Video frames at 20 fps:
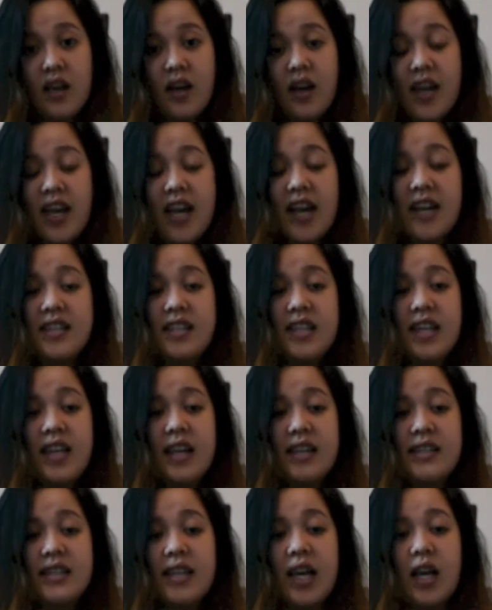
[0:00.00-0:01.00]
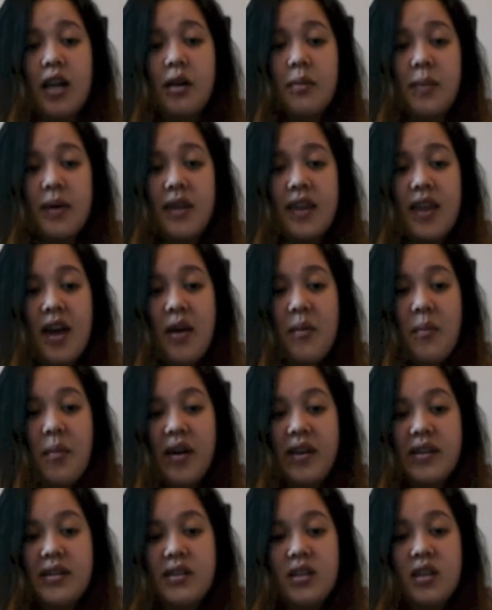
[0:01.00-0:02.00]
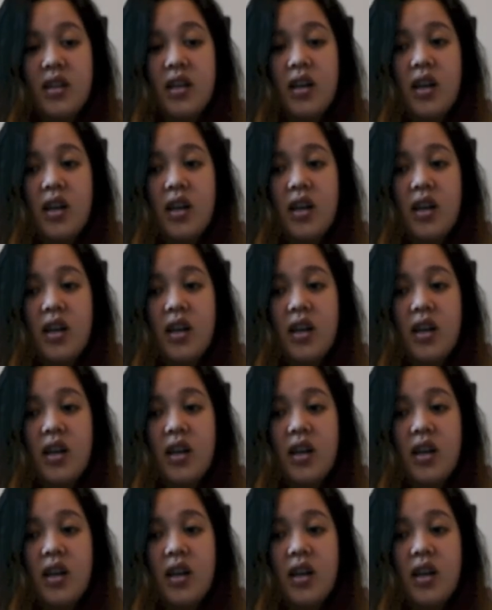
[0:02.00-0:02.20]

Can't say that it's helping that much,